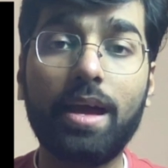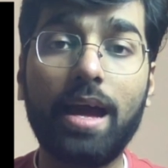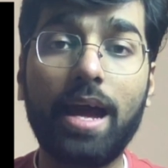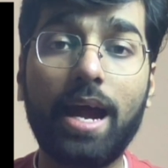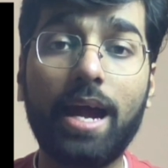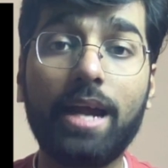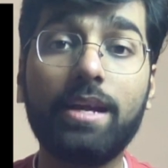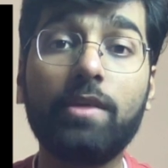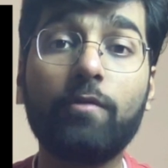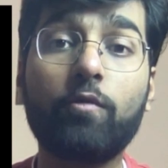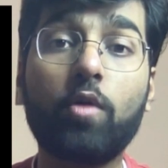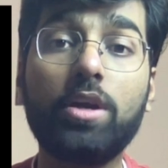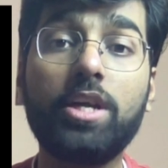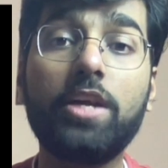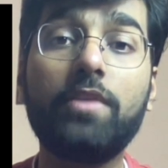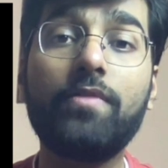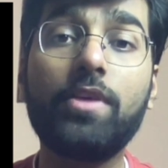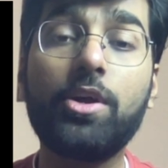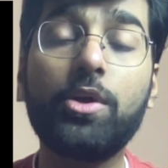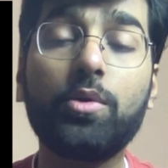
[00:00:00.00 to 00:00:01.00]
and what
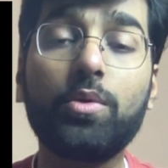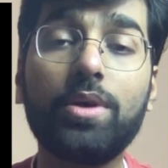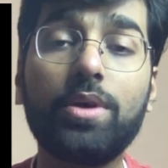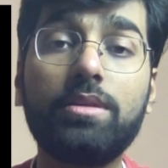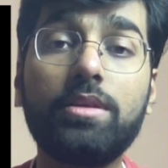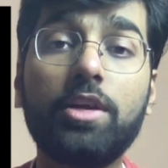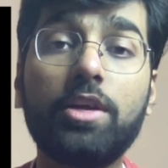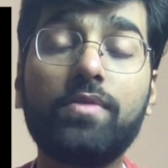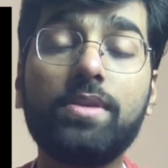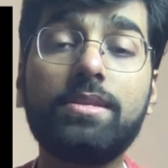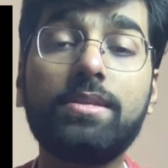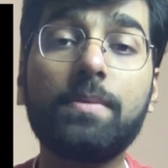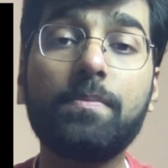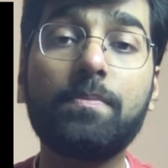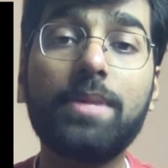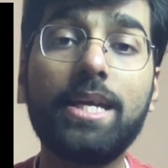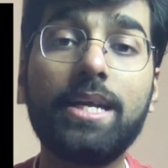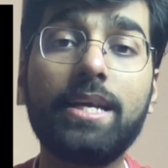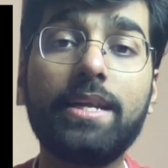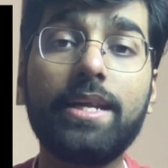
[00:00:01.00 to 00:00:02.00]
it will do is it will
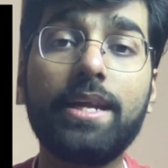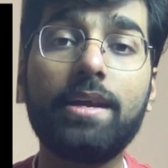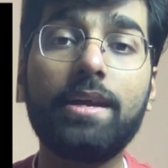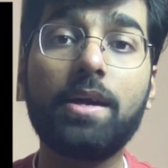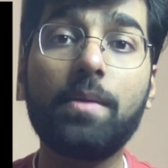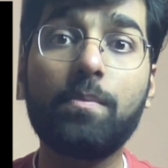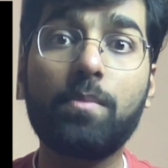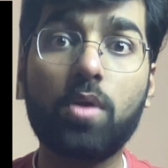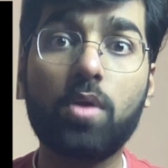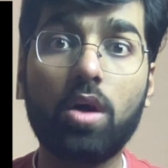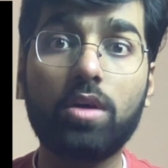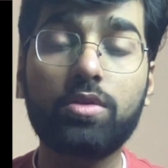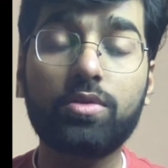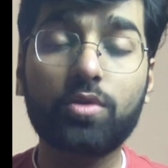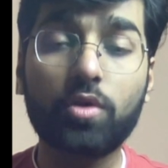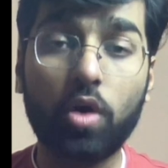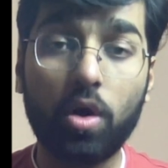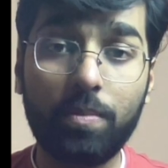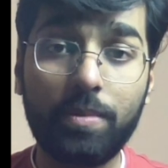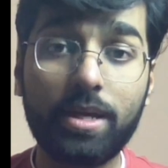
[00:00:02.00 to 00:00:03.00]
simply create a block
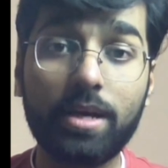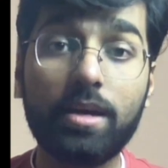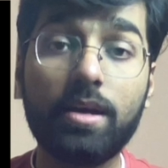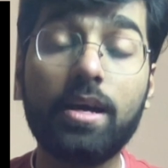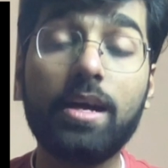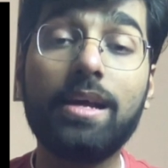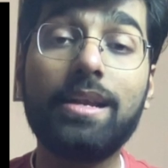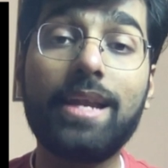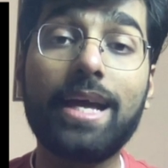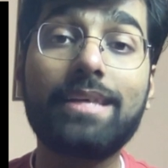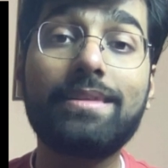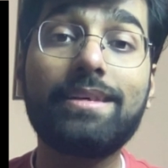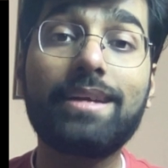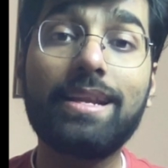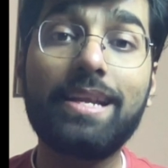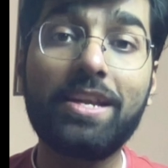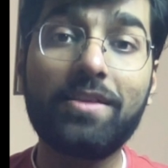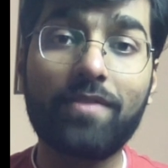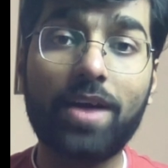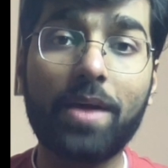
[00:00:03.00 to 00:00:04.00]
scoped
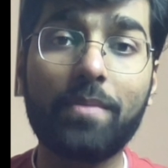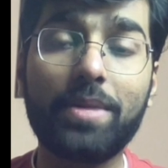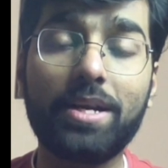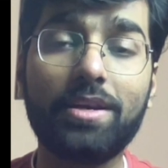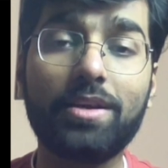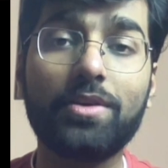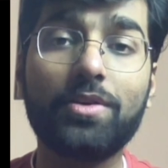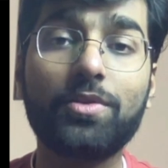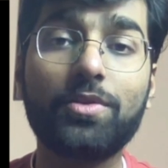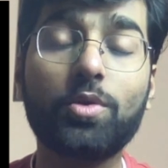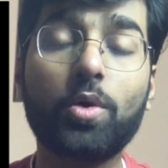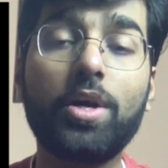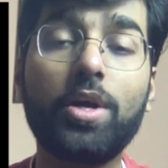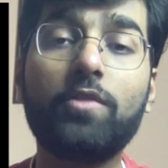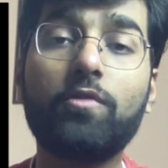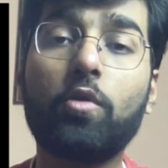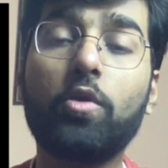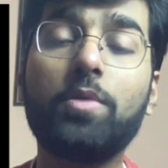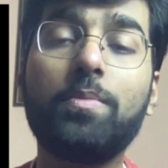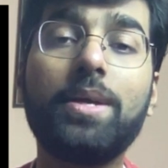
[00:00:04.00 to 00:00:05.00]
lexical environment. So
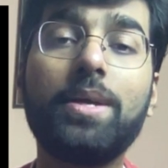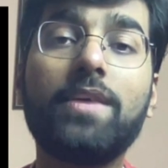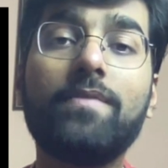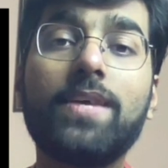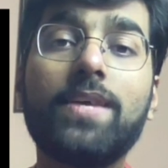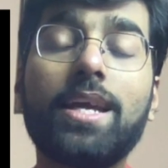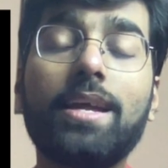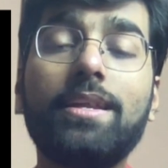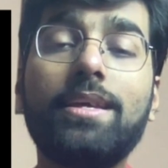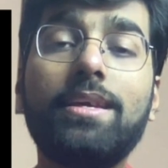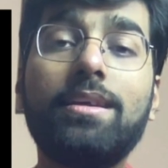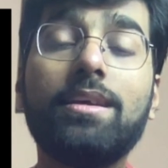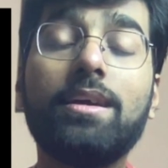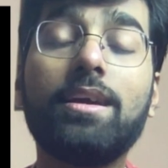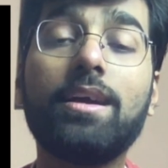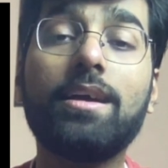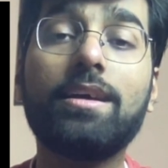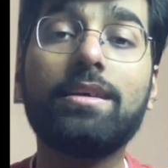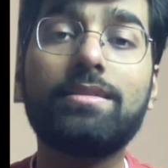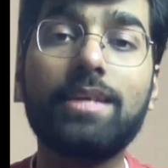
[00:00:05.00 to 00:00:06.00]
it won't be giving any
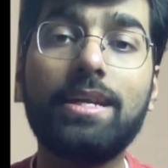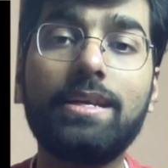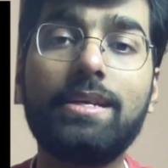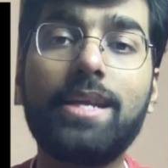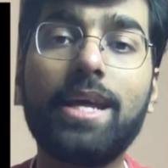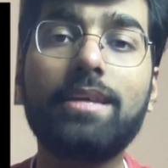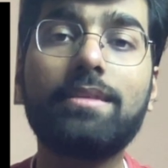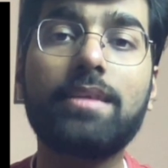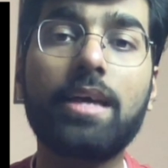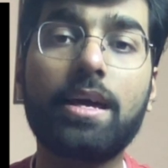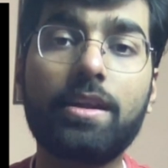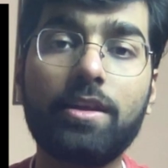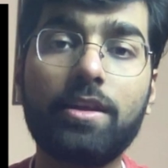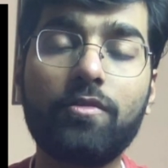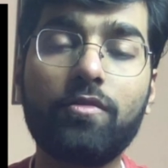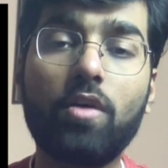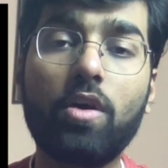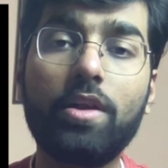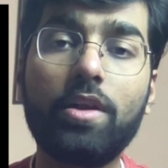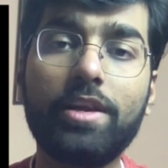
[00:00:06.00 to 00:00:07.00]
syntax error
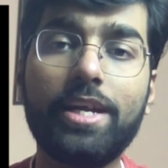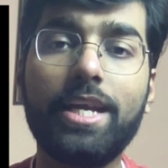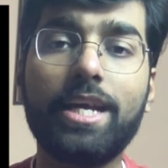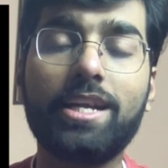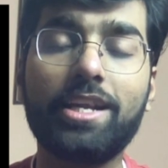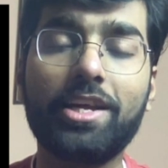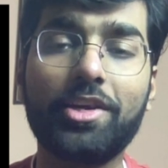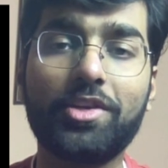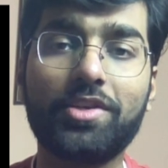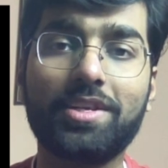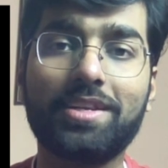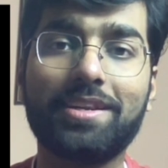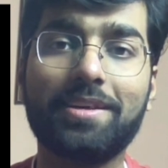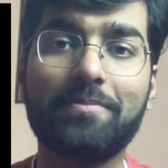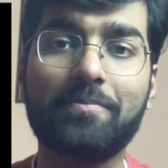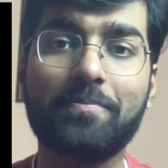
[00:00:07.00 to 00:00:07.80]
for redeclaration.